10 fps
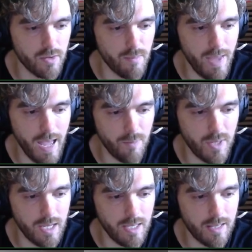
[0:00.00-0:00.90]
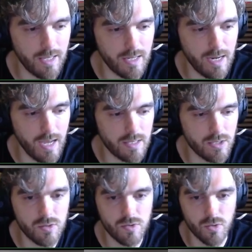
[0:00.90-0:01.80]
the map and I get like a
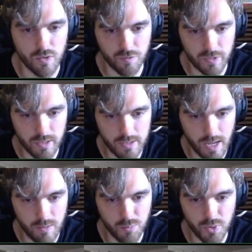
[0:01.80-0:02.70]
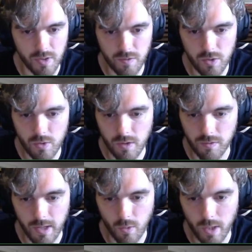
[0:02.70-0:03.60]
nice sort of real-time preview
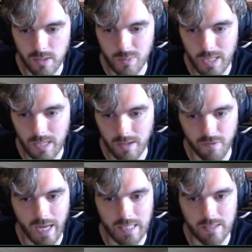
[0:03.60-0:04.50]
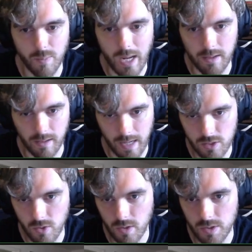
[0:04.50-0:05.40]
of like what's being affected by the
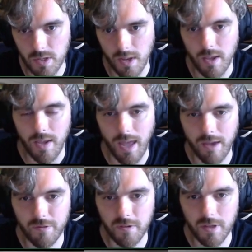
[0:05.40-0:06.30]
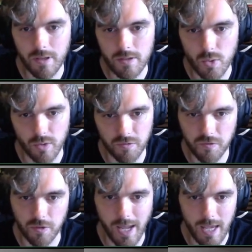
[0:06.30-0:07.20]
light source, every sort of
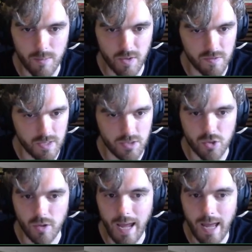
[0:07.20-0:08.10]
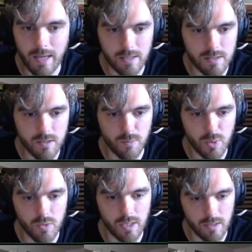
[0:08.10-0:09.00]
frame of this drag, it's
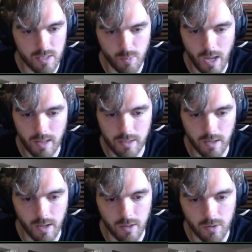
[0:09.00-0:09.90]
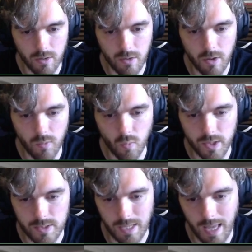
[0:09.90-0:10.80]
computing this polygon
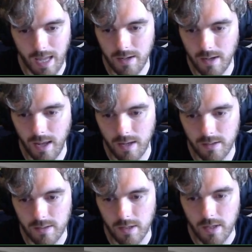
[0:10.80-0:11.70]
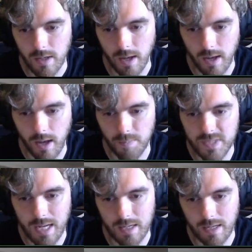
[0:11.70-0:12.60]
once again and
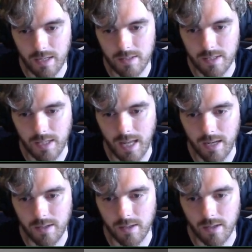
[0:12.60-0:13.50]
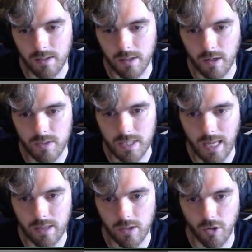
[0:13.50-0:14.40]
updating it to get
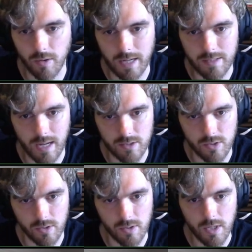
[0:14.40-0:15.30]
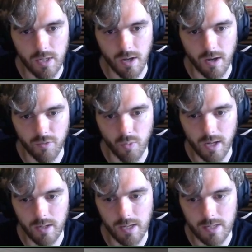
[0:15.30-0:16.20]
the correct answer of
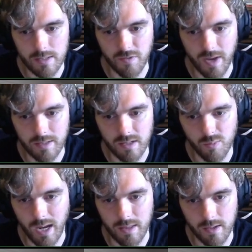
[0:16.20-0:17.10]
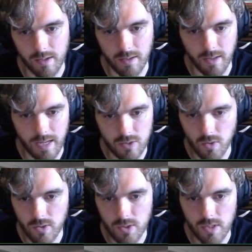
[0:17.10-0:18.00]
what is affected by the light
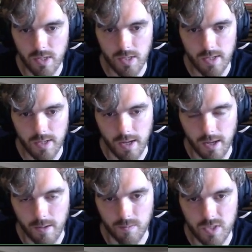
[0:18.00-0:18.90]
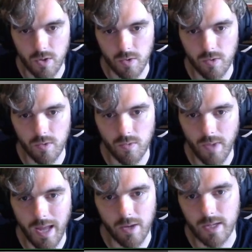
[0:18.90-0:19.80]
source. So
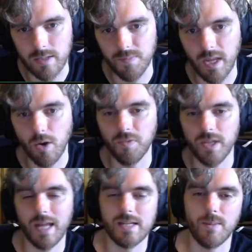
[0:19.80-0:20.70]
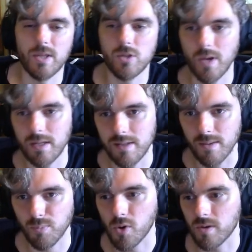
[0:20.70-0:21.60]
anyways, hopefully that demonstrates the
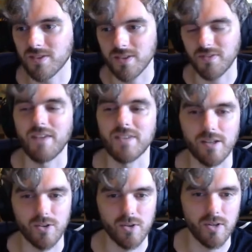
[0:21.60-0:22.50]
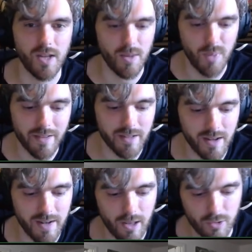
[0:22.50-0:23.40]
importance of having a good
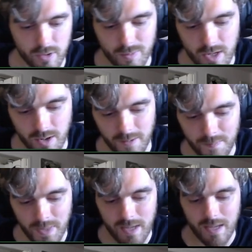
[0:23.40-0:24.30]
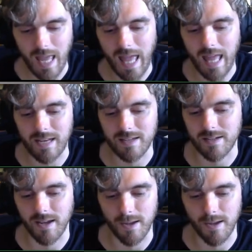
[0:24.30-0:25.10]
polygon algorithm here, and